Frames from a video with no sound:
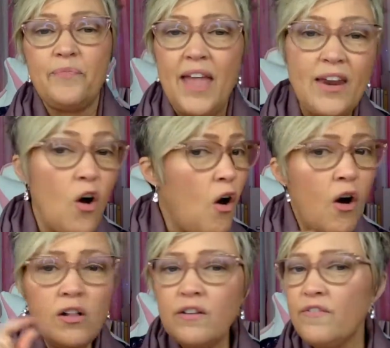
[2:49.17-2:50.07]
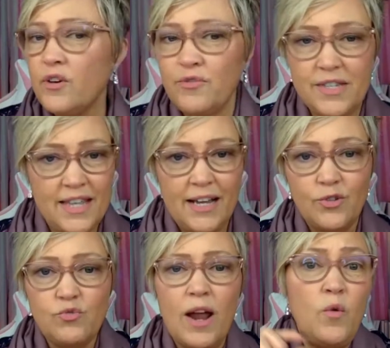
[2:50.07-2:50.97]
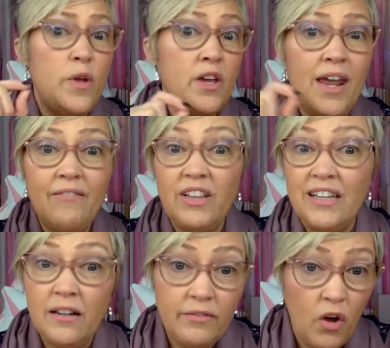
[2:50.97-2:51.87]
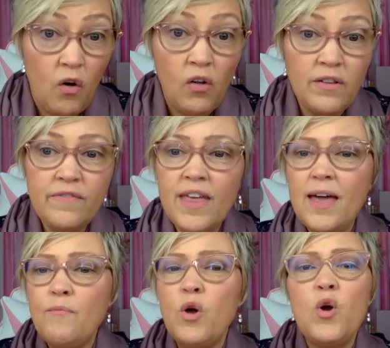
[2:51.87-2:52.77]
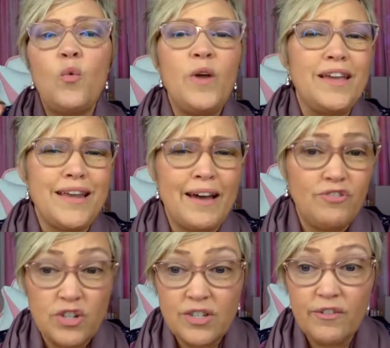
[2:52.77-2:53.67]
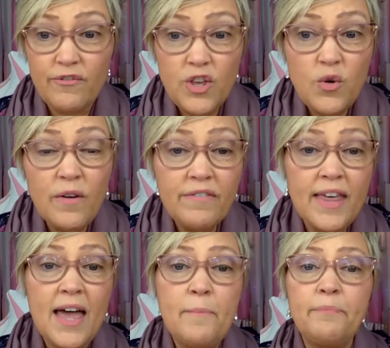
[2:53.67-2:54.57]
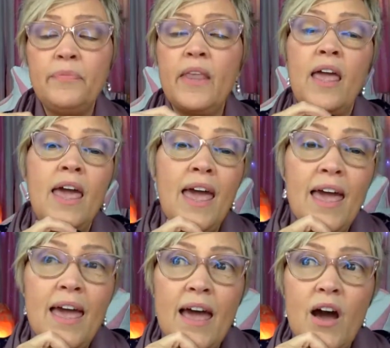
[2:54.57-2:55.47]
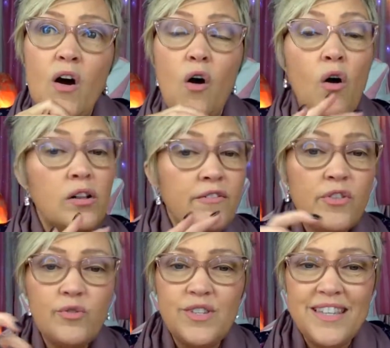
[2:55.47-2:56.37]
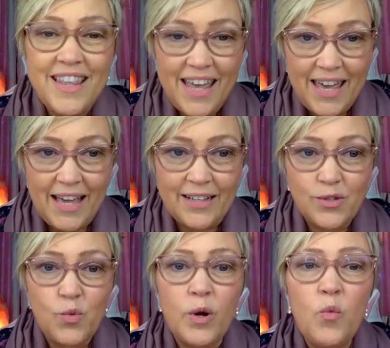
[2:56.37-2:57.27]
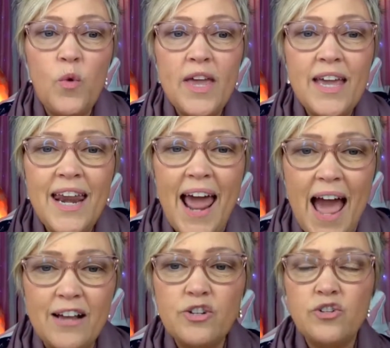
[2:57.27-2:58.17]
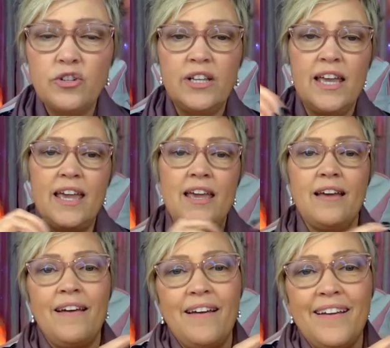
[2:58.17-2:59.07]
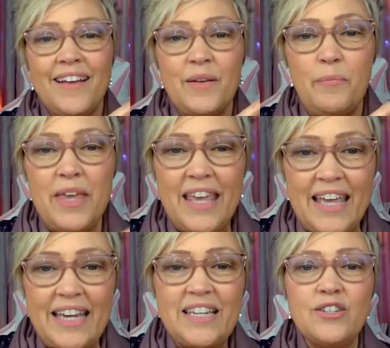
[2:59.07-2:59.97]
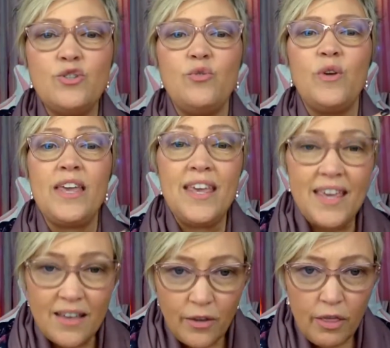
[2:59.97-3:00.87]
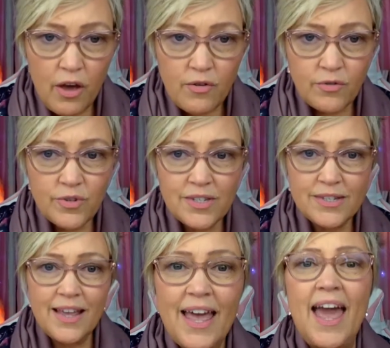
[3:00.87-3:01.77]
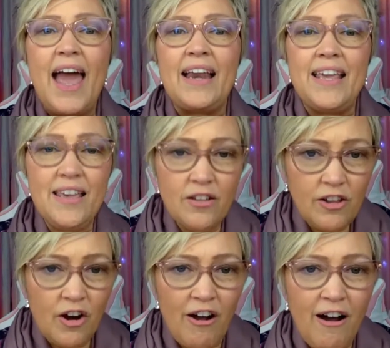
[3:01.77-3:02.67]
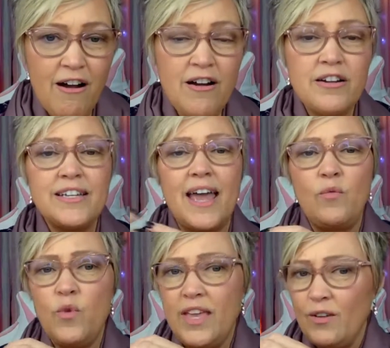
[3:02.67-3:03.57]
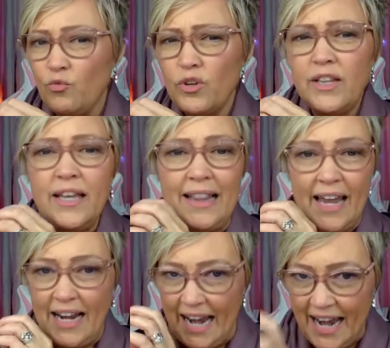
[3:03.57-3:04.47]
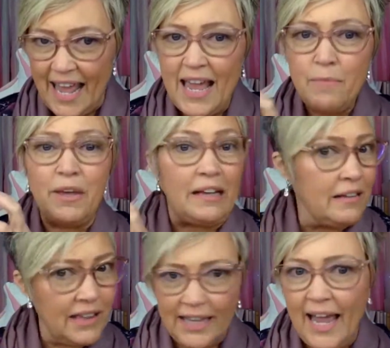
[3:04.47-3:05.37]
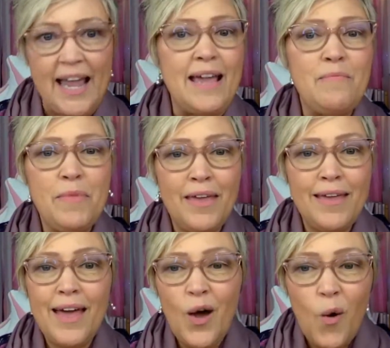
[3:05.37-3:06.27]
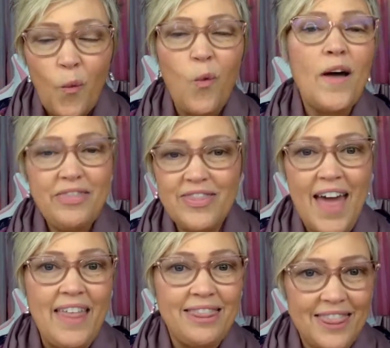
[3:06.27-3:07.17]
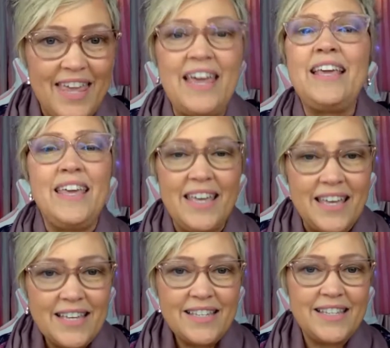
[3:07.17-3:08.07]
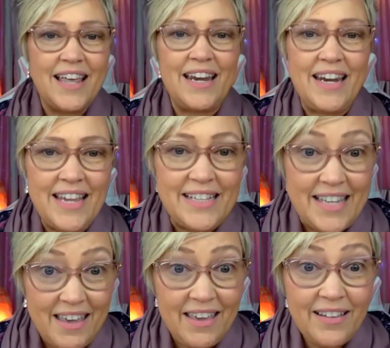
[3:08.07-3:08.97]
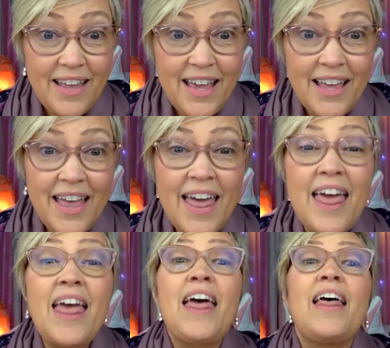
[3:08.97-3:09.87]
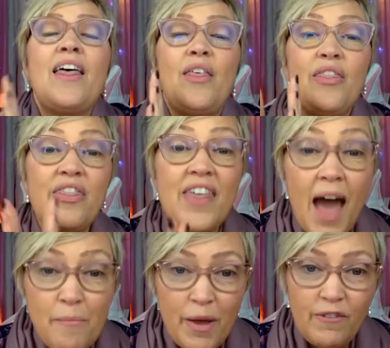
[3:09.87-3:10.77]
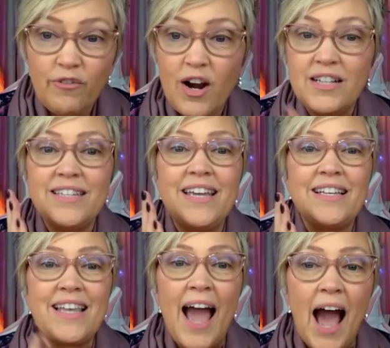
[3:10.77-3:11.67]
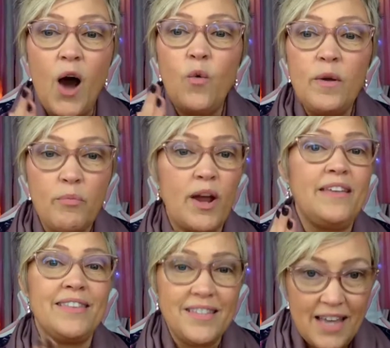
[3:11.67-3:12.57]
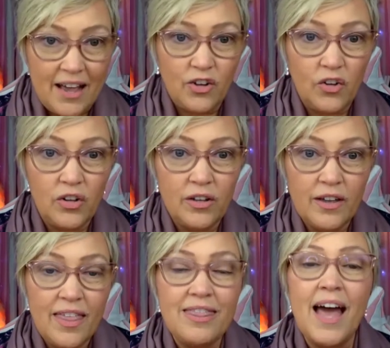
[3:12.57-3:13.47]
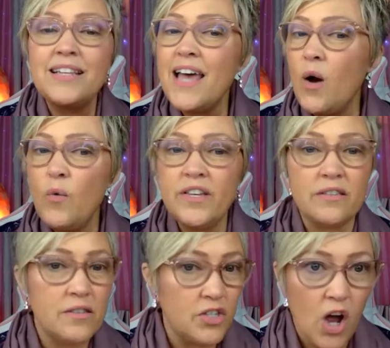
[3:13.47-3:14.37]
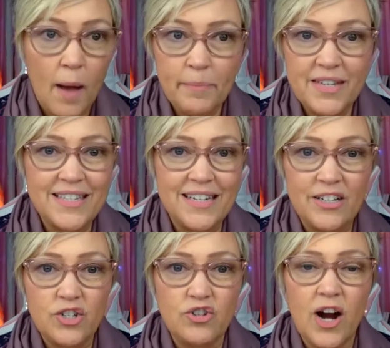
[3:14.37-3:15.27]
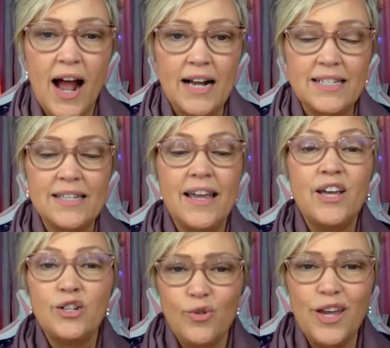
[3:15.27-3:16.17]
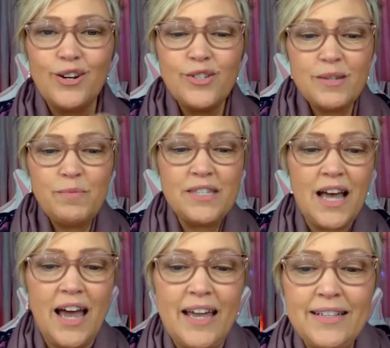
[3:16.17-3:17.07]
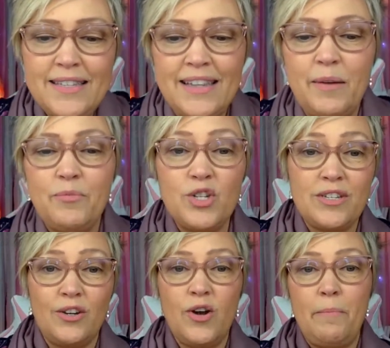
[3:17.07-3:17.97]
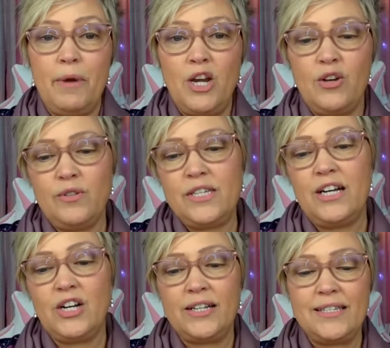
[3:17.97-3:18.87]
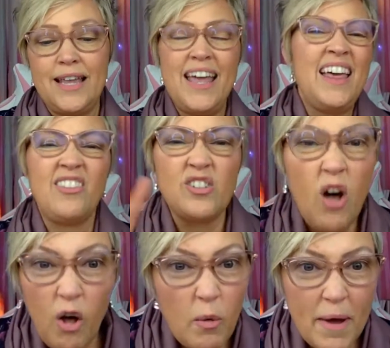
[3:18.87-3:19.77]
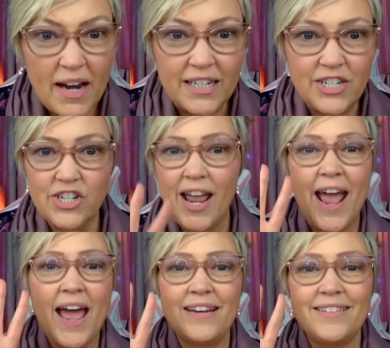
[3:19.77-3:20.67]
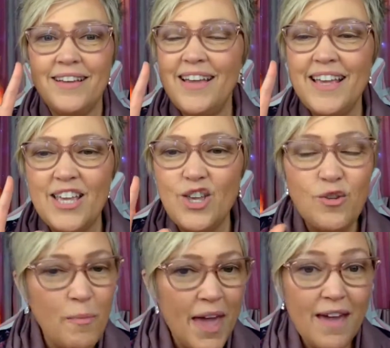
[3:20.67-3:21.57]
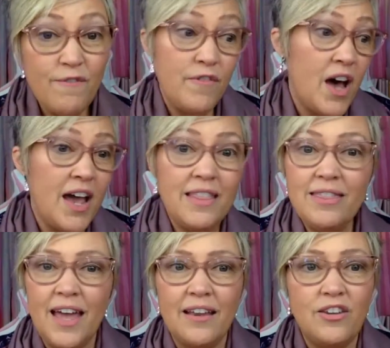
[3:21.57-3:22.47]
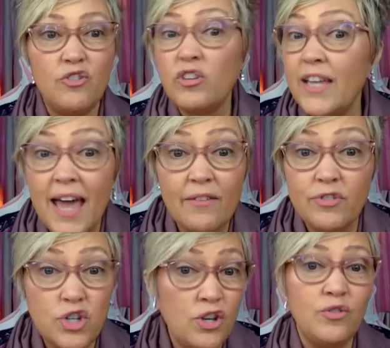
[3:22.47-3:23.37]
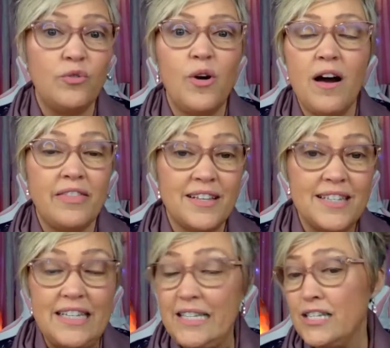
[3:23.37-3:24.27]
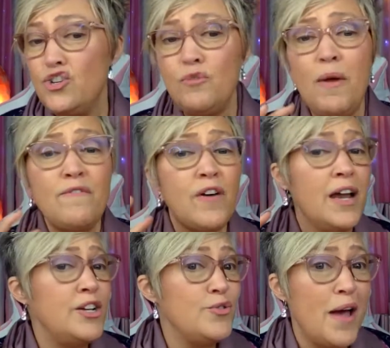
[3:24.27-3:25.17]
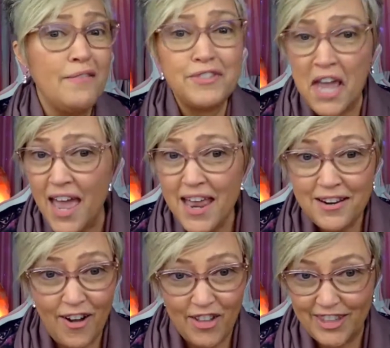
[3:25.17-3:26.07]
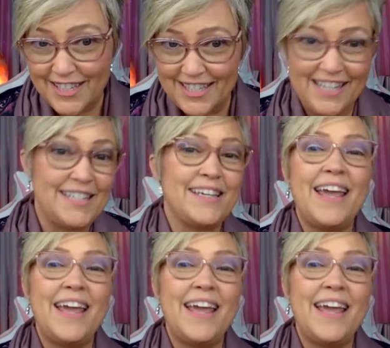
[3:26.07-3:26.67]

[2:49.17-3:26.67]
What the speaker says: And all of those things, right? We could have a little of all of them. We could have just a few of them. All of those things, when we can actually begin to heal those and heal our heart, and we can really like name and claim what that thing is that needs healing, that, my friends, is how we break the cycle. That's how we stop this in its tracks. So here's some signs, and I'm just going to grab my notes here because there's a whole bunch. And you may find that you only have 2 on this list, and you may find you have 10 on this list.